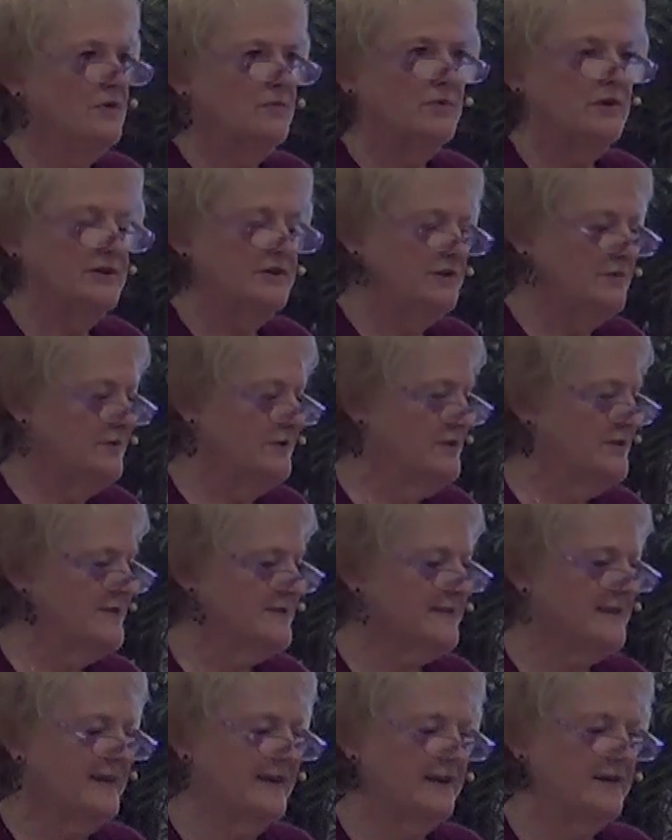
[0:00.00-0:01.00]
where you were
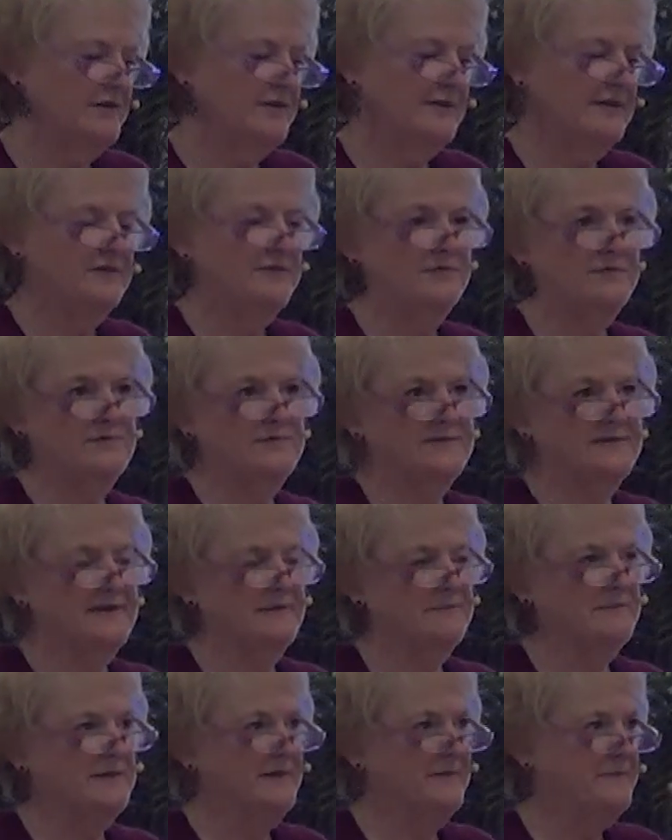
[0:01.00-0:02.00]
just carried through
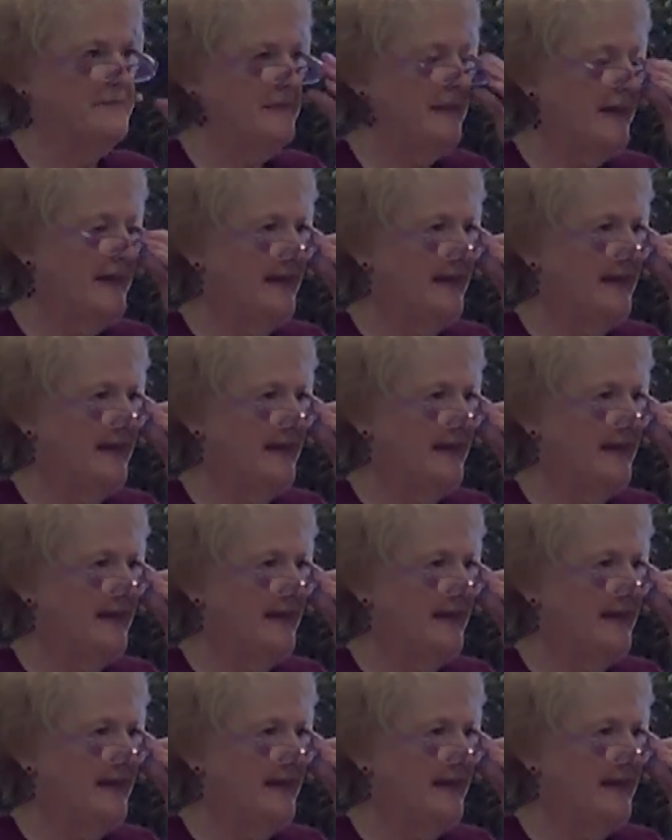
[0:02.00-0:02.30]
something.